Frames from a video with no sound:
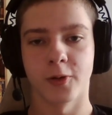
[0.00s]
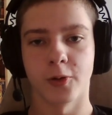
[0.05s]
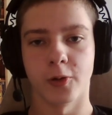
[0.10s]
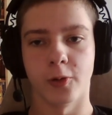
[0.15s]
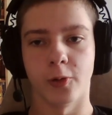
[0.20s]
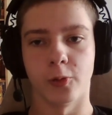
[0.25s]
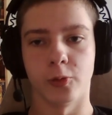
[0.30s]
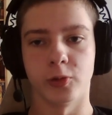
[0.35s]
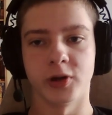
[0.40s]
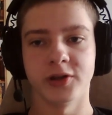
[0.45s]

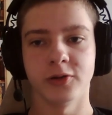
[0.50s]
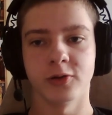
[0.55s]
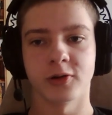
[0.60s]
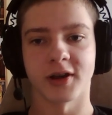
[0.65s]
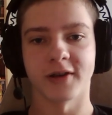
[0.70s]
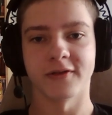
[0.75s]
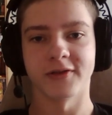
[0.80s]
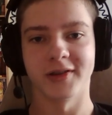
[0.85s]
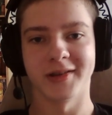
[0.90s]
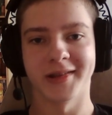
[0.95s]
when you
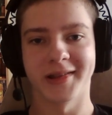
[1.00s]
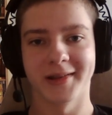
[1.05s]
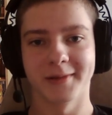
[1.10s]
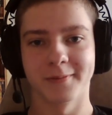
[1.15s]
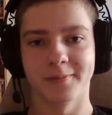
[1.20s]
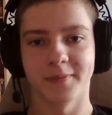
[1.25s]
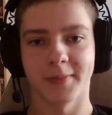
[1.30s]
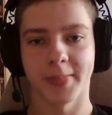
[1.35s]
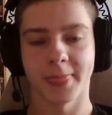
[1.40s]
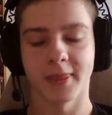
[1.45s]
have this
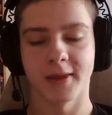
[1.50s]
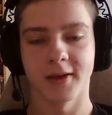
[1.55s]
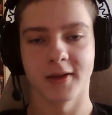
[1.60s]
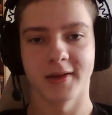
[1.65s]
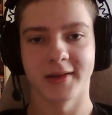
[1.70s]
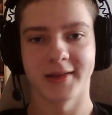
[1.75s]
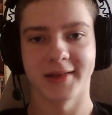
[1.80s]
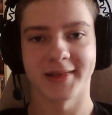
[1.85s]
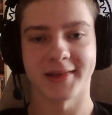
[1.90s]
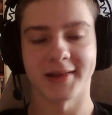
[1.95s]

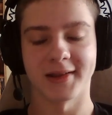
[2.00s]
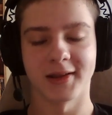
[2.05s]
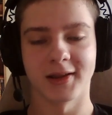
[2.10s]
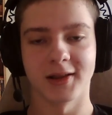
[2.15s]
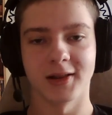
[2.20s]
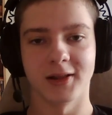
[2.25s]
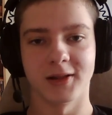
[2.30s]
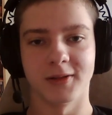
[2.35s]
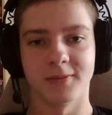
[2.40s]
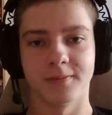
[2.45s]

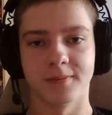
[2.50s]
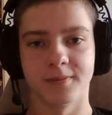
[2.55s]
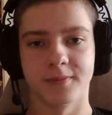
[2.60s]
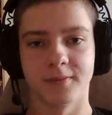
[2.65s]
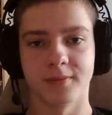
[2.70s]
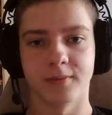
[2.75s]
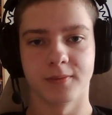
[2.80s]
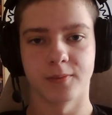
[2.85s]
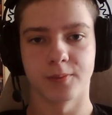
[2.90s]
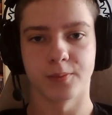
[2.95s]
single
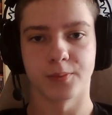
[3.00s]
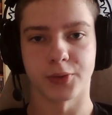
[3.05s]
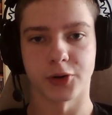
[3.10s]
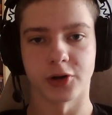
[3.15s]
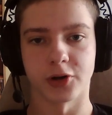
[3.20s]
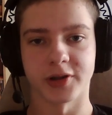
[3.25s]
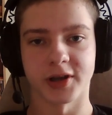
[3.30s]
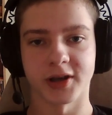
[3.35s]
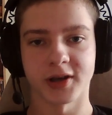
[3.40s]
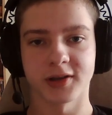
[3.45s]

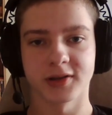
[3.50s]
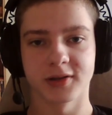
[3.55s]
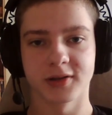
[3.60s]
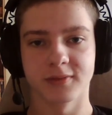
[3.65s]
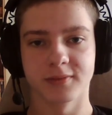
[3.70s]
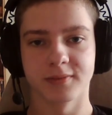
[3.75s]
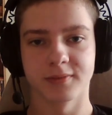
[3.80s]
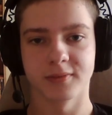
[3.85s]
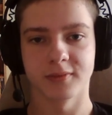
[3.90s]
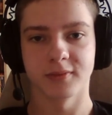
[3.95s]
product,
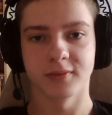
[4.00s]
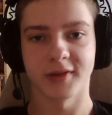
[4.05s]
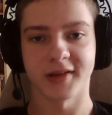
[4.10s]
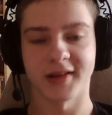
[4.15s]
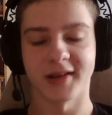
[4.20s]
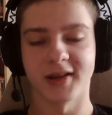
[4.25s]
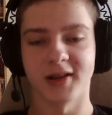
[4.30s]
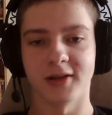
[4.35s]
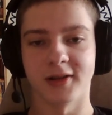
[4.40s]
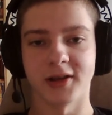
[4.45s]

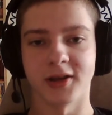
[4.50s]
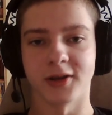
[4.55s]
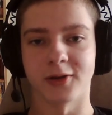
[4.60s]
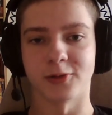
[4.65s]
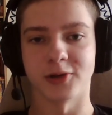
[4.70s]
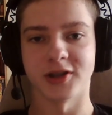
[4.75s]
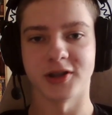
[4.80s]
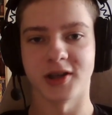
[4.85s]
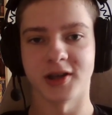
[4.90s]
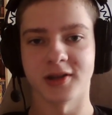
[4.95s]
single
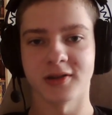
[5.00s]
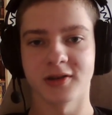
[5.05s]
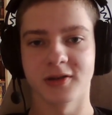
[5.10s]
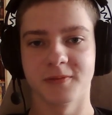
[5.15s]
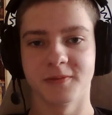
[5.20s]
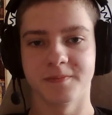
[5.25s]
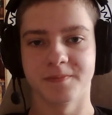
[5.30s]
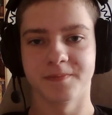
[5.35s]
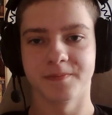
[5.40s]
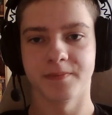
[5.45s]
ingredient,
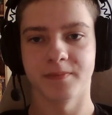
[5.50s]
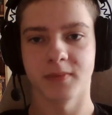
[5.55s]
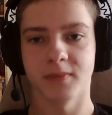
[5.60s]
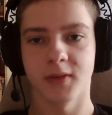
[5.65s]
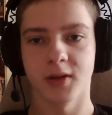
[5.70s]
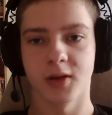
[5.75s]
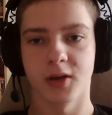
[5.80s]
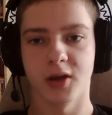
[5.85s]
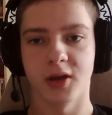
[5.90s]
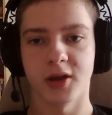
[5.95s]

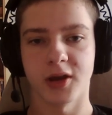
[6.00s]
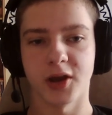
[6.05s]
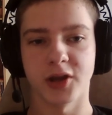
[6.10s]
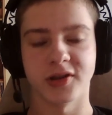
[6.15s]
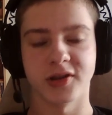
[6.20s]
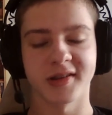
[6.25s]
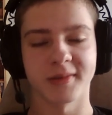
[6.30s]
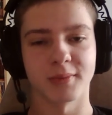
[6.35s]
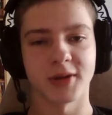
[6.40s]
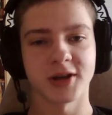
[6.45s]
it
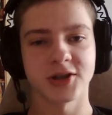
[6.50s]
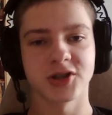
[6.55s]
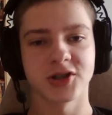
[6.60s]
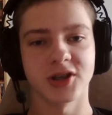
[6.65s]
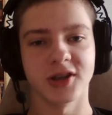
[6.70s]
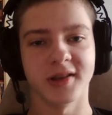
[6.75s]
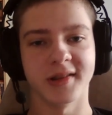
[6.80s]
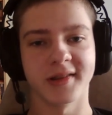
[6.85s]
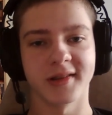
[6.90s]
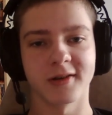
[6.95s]
is much
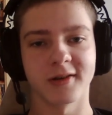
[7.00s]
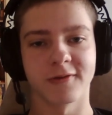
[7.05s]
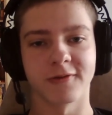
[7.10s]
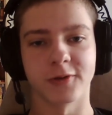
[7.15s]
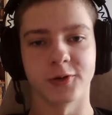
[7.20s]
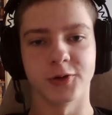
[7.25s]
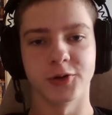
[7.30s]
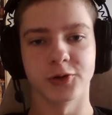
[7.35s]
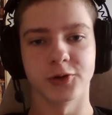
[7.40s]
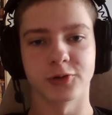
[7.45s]
easier
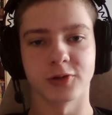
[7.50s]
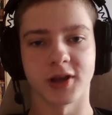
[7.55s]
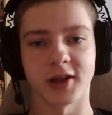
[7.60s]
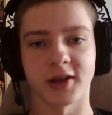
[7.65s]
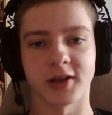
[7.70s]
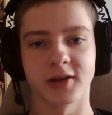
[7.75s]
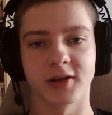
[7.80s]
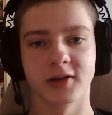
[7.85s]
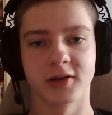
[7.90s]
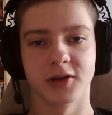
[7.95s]
for you to
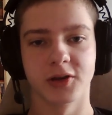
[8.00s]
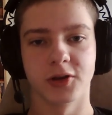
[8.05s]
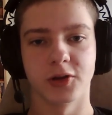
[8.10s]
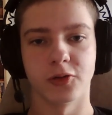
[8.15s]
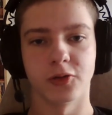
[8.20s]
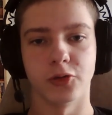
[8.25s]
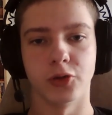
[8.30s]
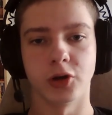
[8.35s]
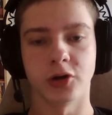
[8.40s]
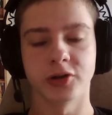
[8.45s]
like
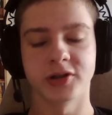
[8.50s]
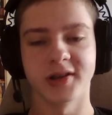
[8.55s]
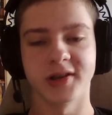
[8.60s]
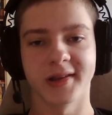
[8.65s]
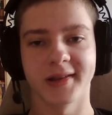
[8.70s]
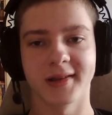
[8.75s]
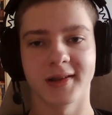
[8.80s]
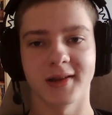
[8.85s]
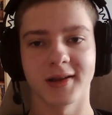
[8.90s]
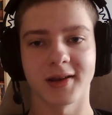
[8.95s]

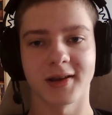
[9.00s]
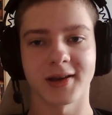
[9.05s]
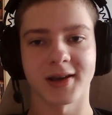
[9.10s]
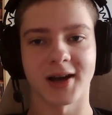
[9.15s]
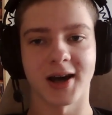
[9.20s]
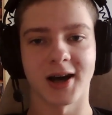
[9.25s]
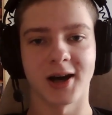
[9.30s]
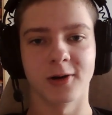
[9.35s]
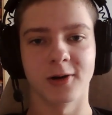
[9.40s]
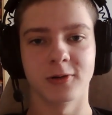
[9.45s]
notice
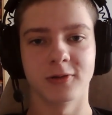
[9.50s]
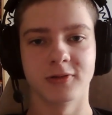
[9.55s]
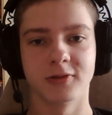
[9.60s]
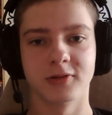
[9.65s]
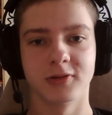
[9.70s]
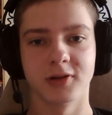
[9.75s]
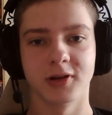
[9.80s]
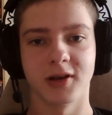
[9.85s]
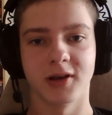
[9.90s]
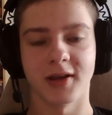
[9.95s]
how
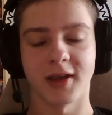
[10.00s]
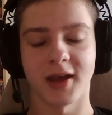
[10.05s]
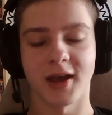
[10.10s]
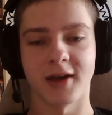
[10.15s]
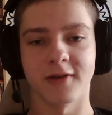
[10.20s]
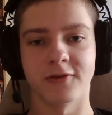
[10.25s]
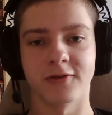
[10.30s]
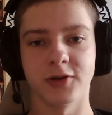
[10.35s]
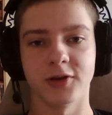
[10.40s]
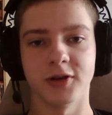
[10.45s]

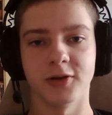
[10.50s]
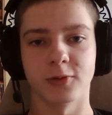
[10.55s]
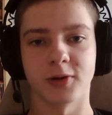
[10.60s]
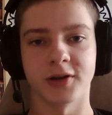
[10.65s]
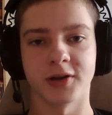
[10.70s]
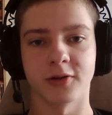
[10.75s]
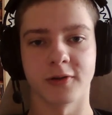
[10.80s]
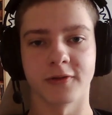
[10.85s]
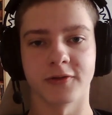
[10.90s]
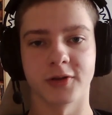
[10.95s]
every
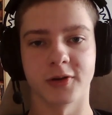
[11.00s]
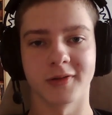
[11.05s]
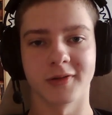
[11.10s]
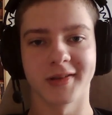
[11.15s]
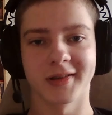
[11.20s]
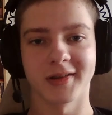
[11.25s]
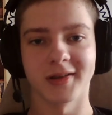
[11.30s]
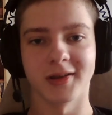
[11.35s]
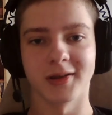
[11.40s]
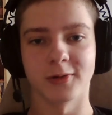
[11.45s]
one of
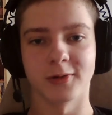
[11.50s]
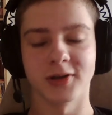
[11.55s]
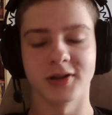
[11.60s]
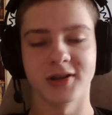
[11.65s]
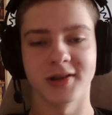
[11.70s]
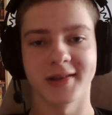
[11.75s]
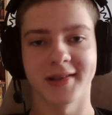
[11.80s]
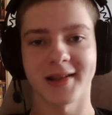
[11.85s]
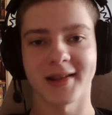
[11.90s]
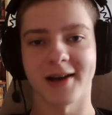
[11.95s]
those
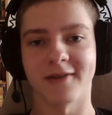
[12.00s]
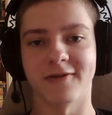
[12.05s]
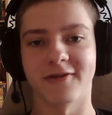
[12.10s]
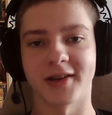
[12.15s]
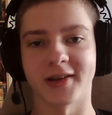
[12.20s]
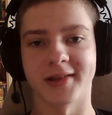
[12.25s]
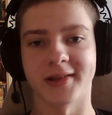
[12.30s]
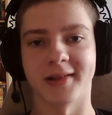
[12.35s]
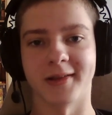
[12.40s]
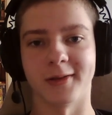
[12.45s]
ingredients
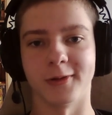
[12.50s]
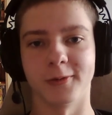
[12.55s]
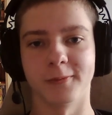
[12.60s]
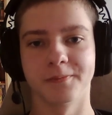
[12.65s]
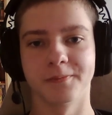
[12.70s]
affects you.